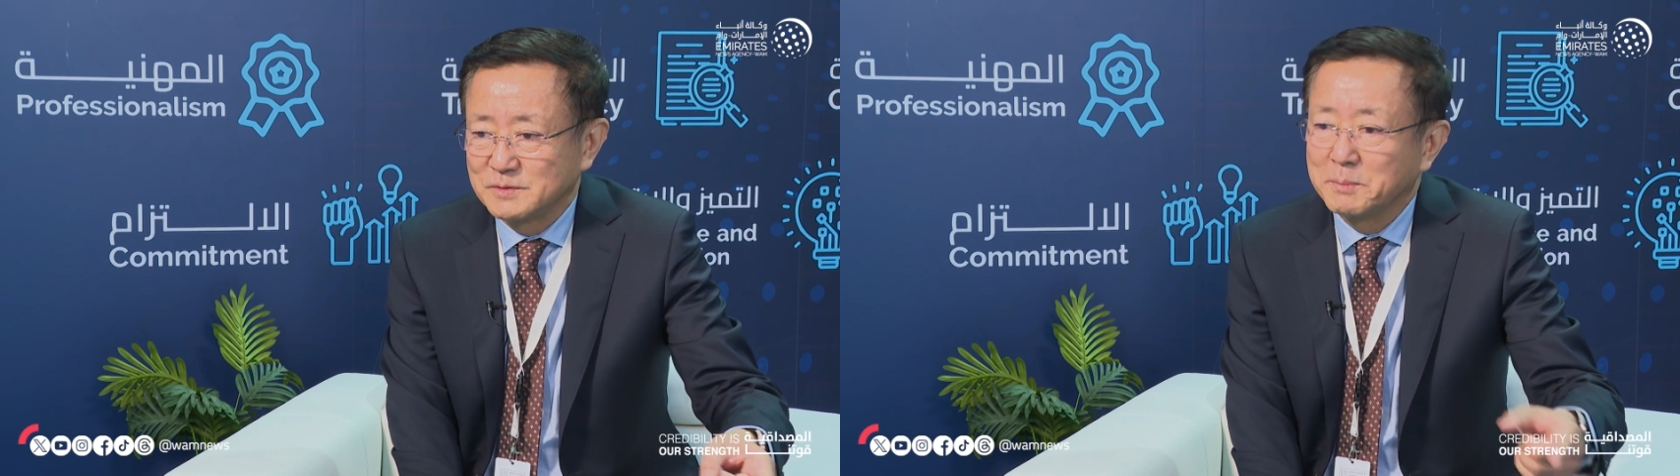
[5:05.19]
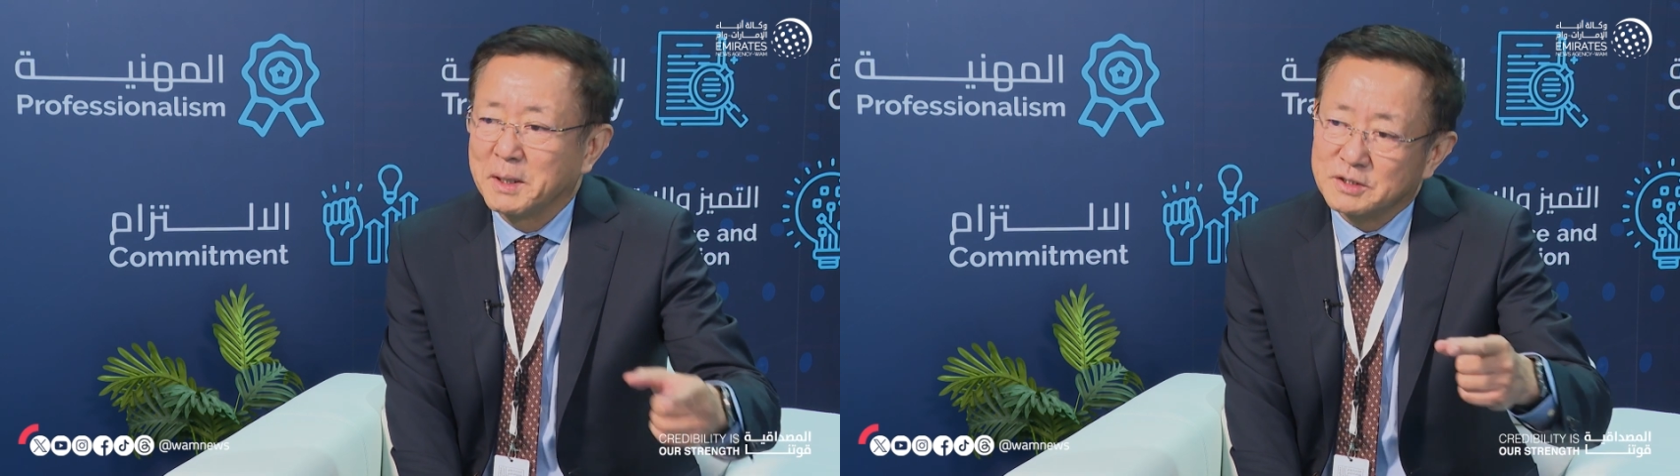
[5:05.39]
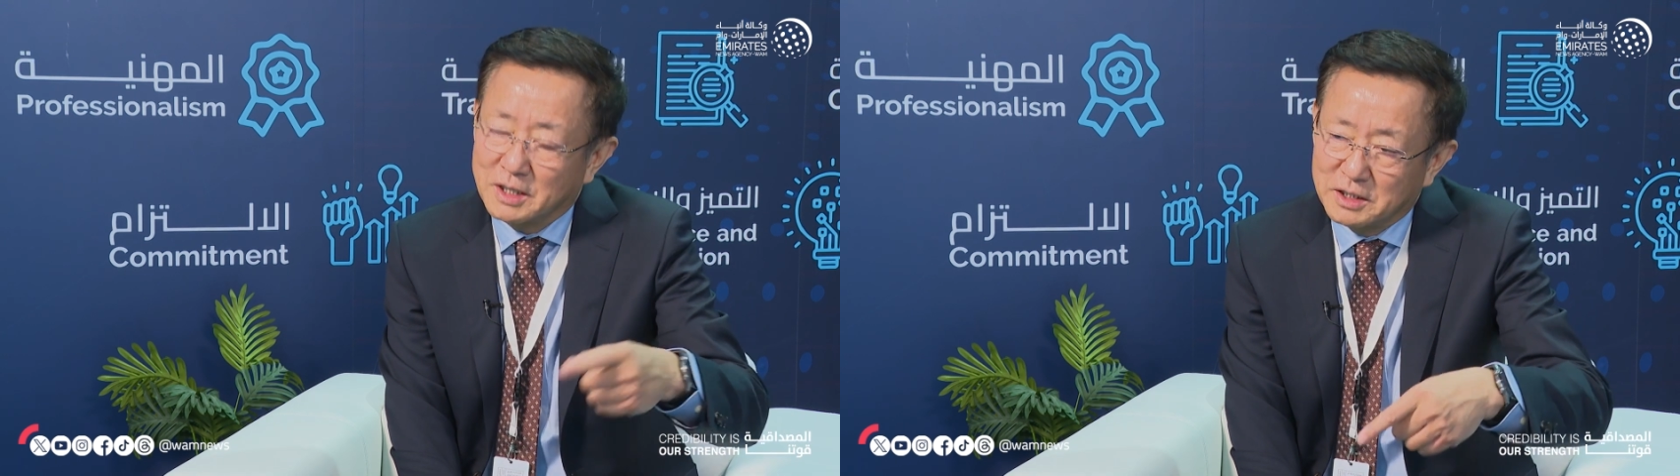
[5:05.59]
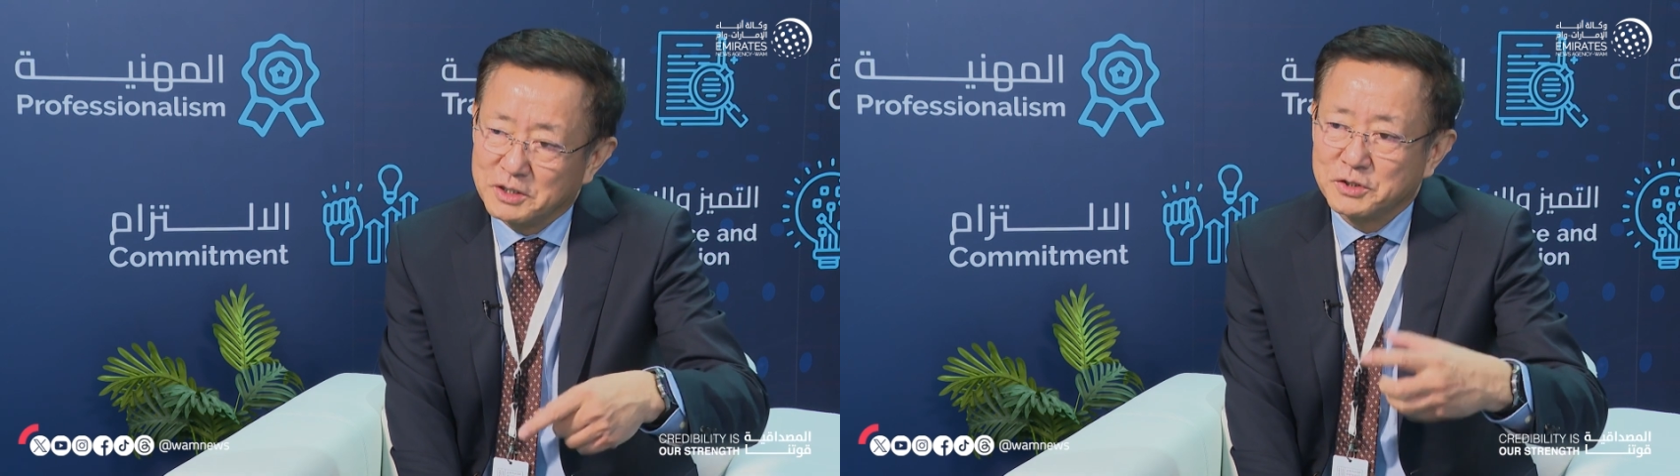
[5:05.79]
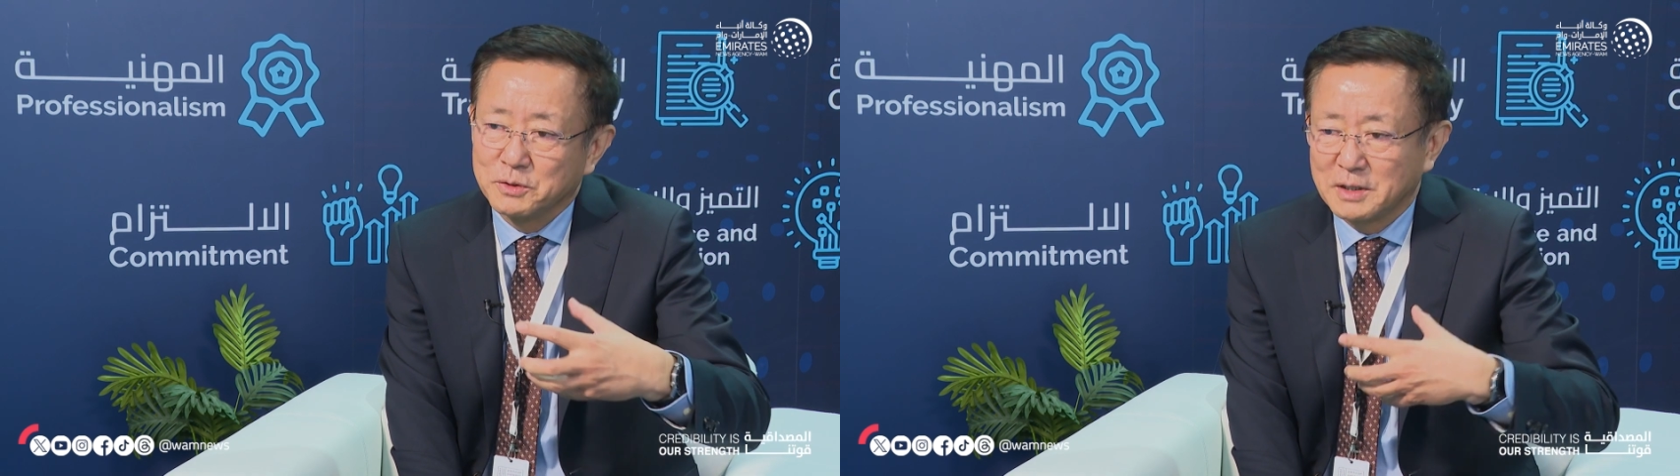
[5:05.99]
Demand side
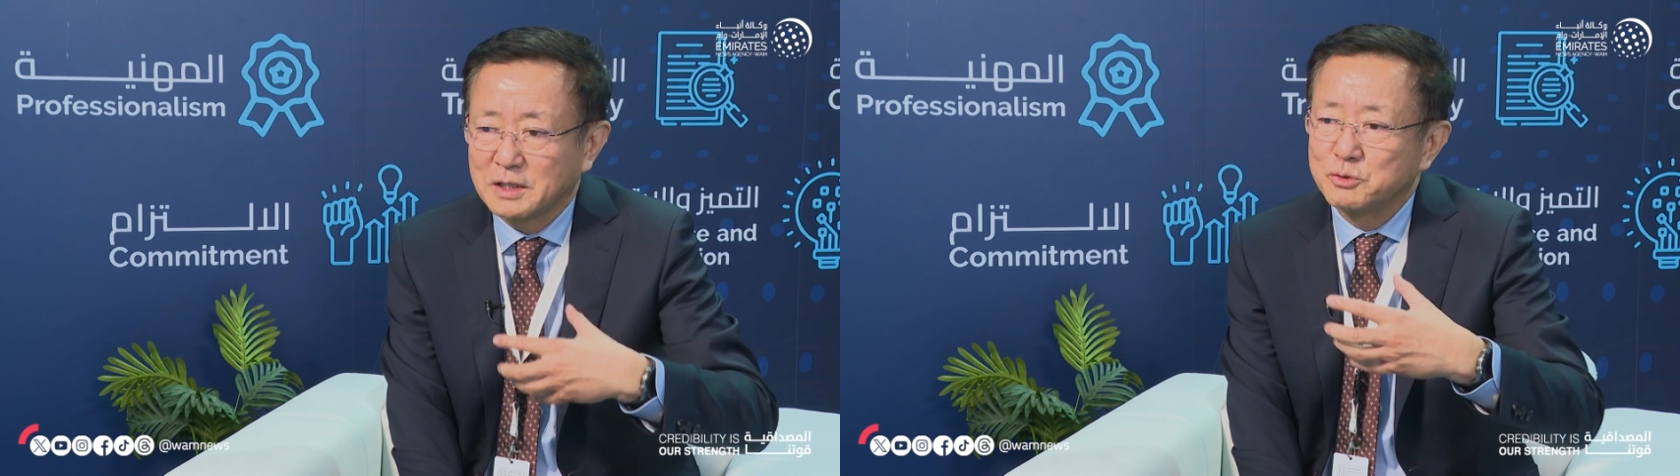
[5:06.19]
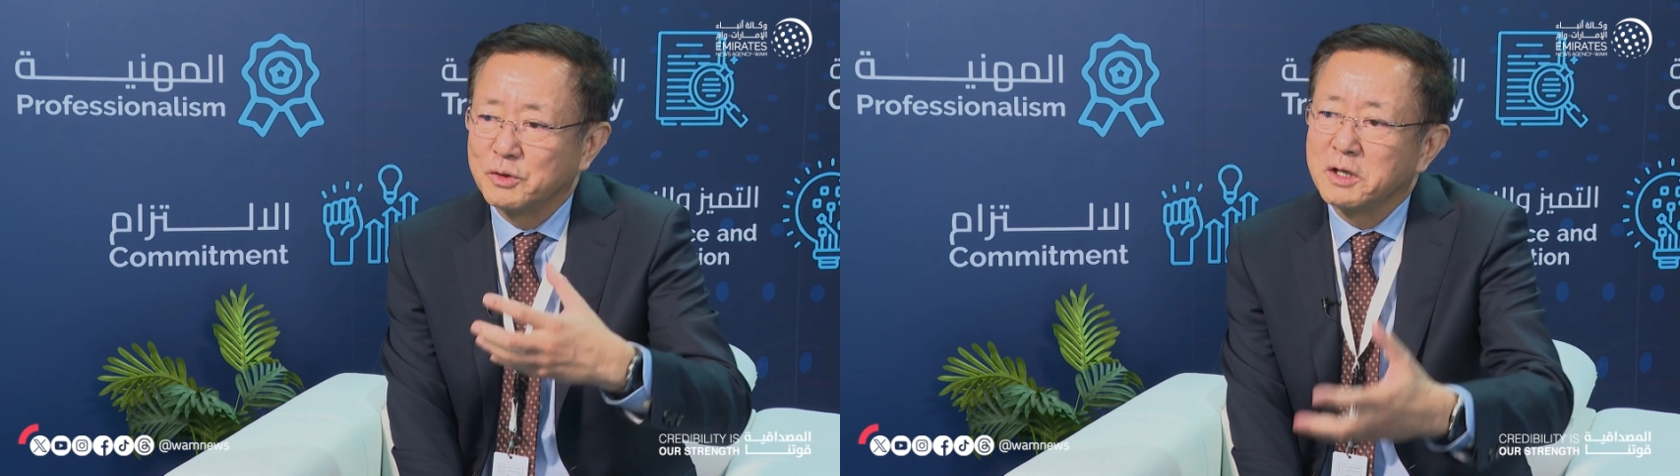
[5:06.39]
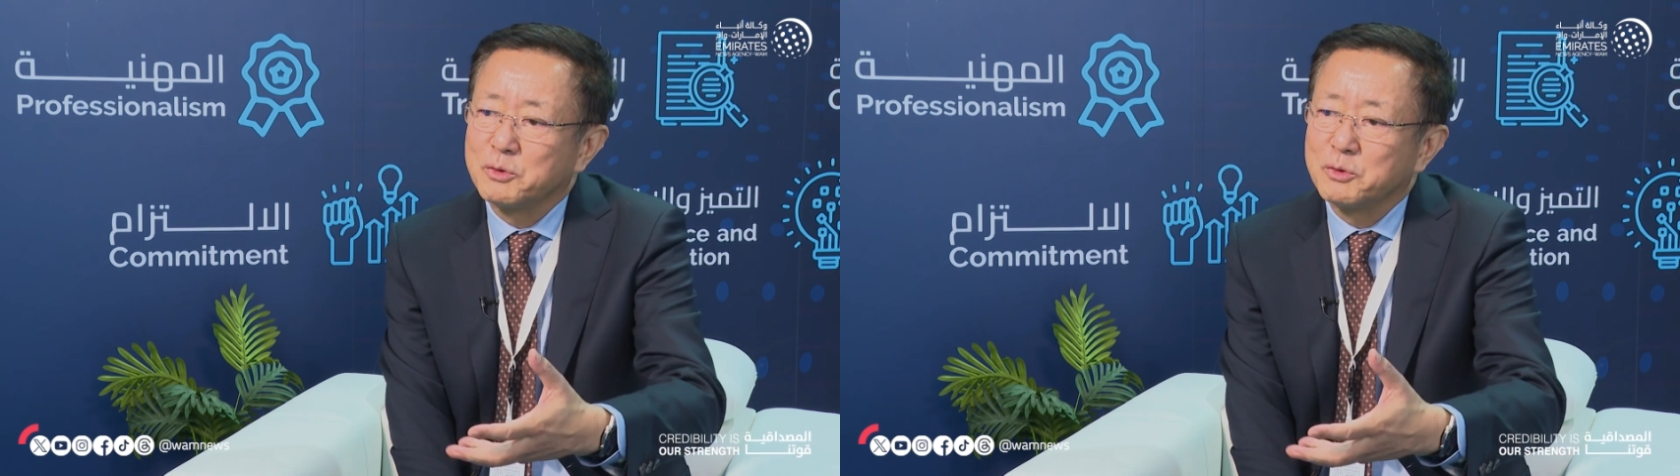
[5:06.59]
issue that really